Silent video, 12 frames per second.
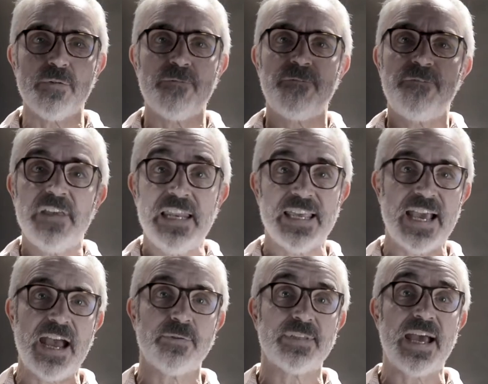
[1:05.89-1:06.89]
filling
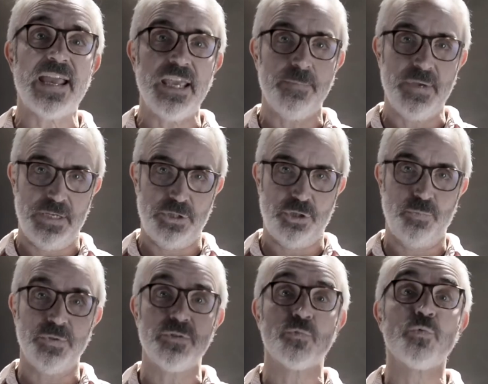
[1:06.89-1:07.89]
out that image with